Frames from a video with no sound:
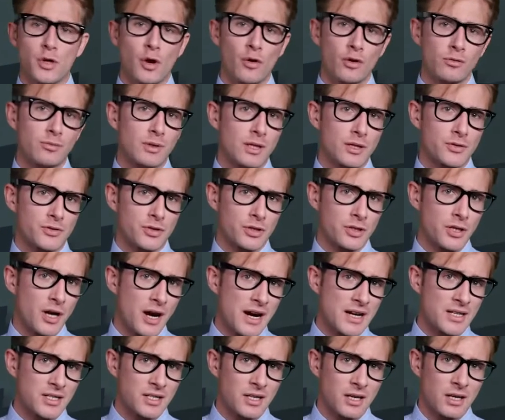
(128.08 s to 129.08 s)
horrible as the
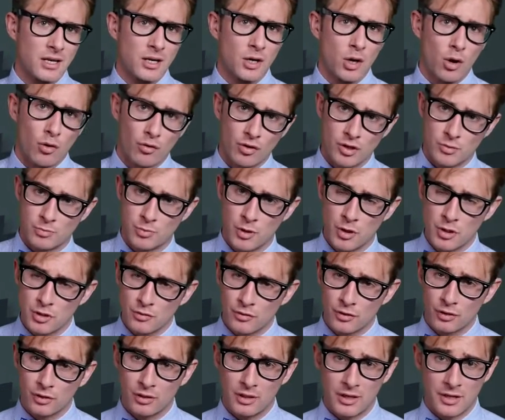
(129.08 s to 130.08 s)
night, or as
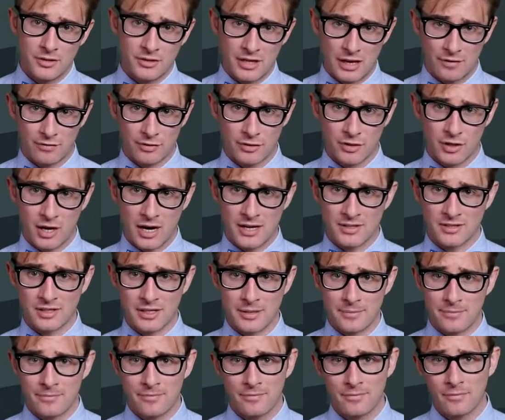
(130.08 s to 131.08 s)
beautiful as
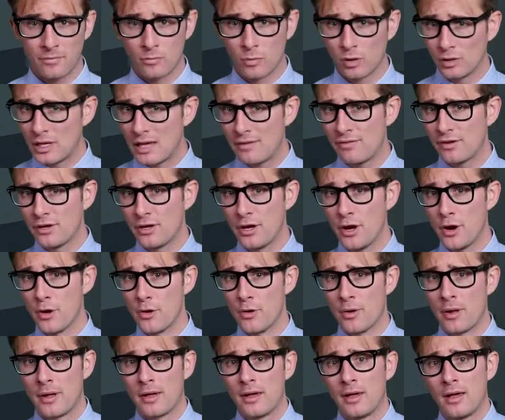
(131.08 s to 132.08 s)
Aphrodite? We'll never
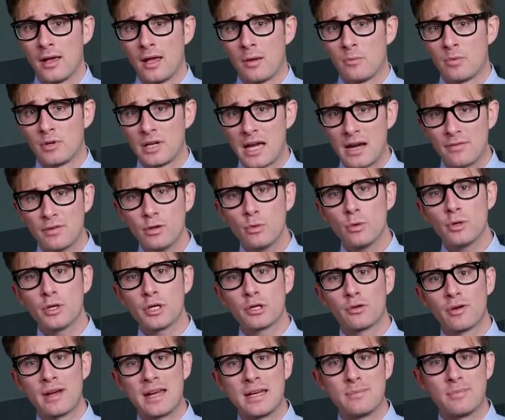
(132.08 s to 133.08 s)
know, but everyone
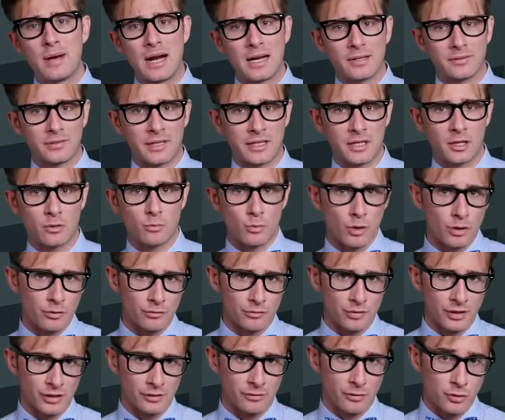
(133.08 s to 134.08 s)
agreed back then on one
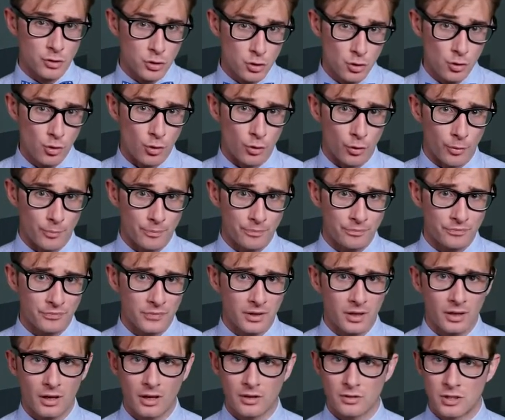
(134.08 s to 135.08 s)
thing for sure.
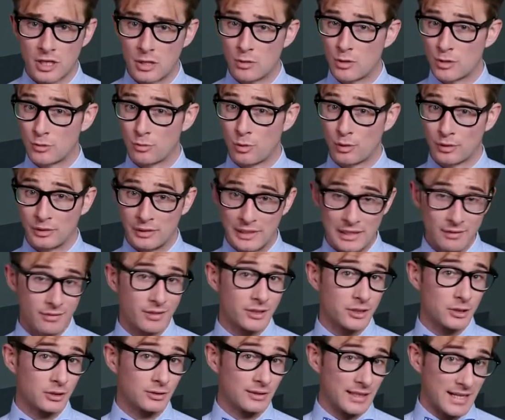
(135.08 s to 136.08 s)
She was one lyrical